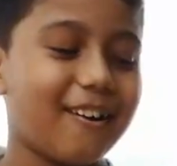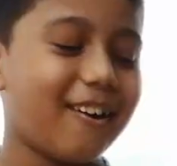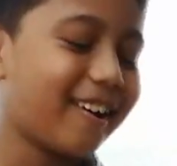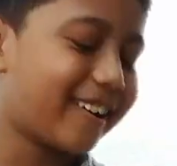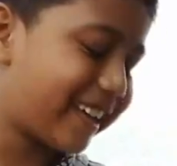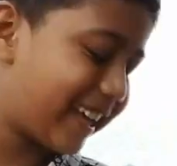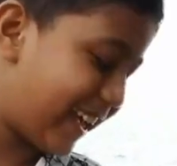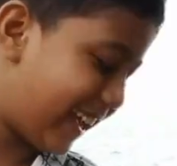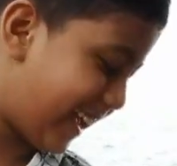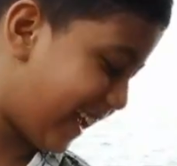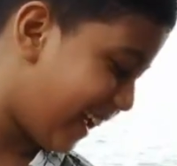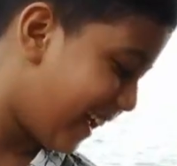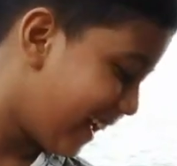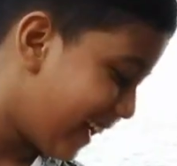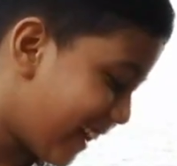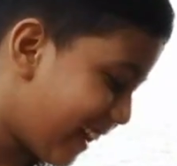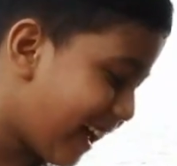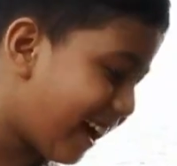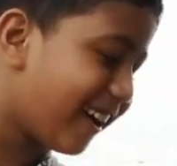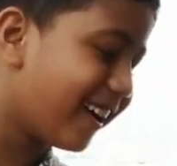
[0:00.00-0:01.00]
Okay,
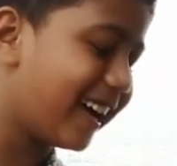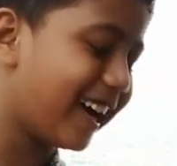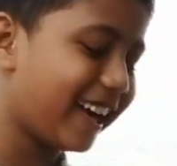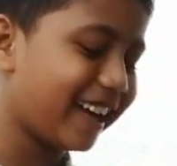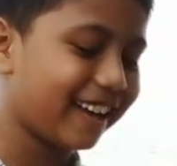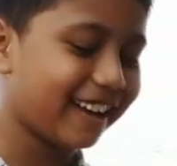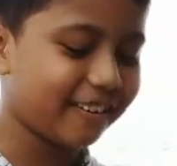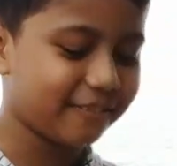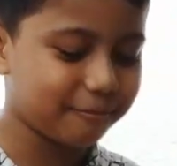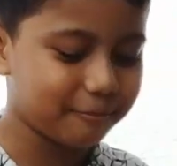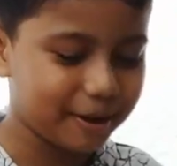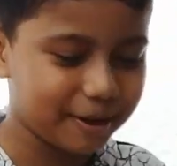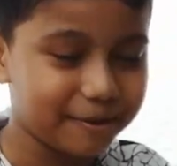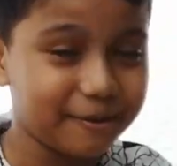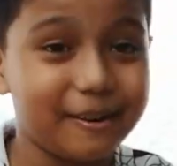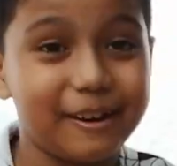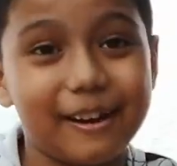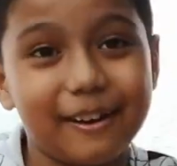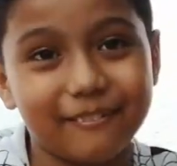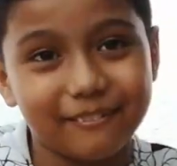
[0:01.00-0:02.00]
now I have my
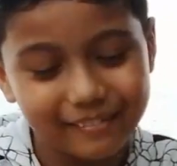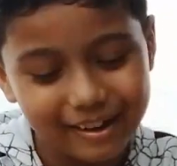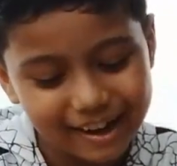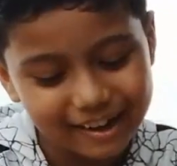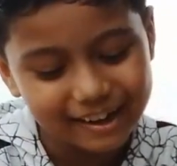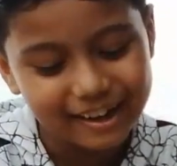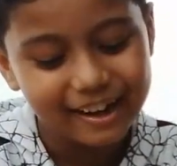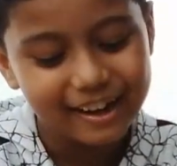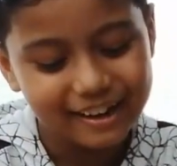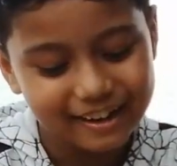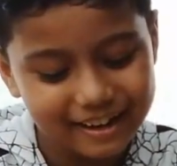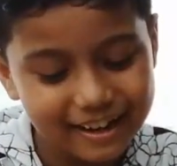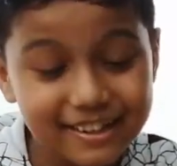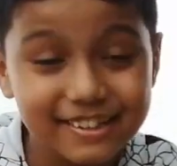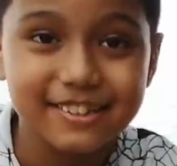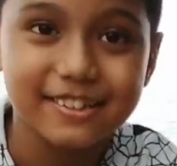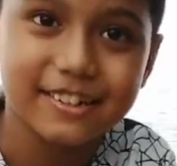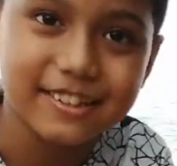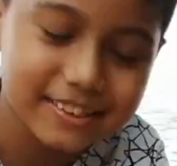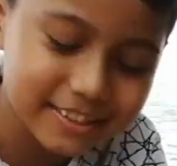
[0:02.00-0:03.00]
ruler back.
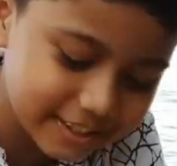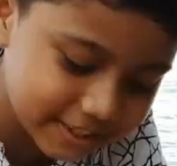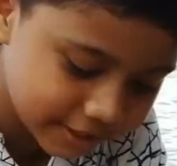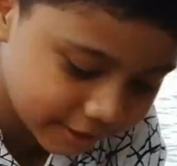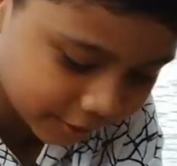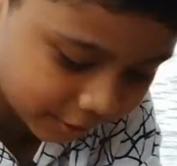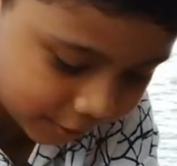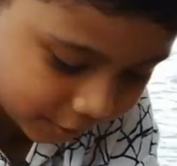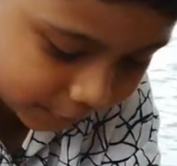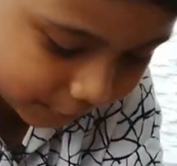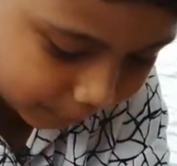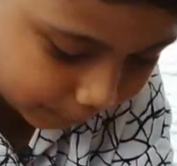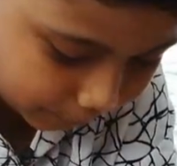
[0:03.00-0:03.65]
Let's continue.